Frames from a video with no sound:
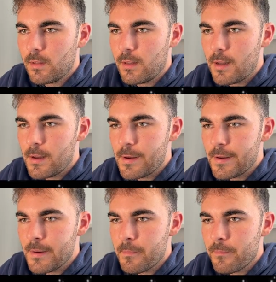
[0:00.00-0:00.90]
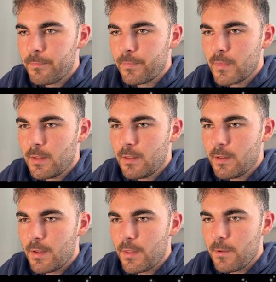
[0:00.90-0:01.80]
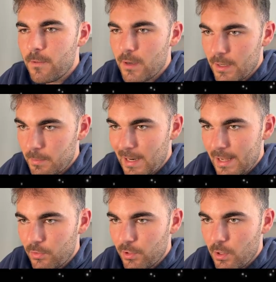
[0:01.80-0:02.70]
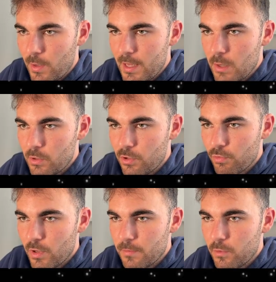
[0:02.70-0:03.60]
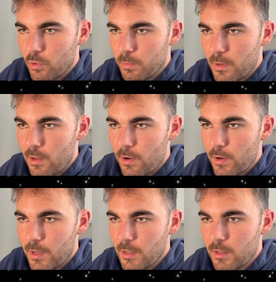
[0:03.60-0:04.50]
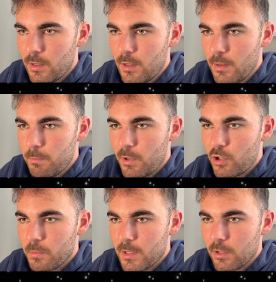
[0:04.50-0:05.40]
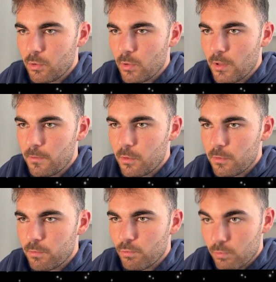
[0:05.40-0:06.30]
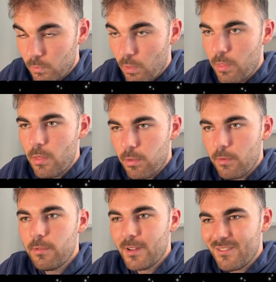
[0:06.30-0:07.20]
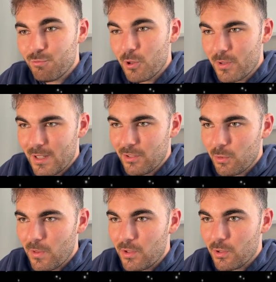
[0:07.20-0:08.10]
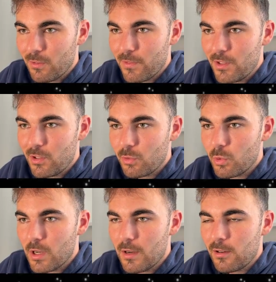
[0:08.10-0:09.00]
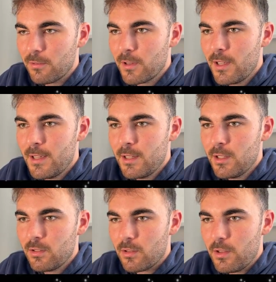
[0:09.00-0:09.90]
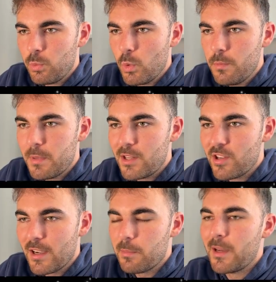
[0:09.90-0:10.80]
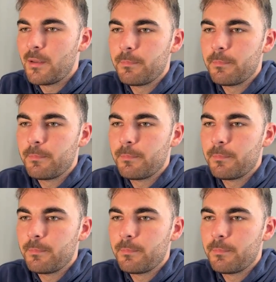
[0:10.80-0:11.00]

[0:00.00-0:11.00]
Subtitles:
And then if I am allowed to go here, which is reinforced by the knight... Bishop cuts all this off, rook cuts all this off, this is all cut off. So this would be checkmate.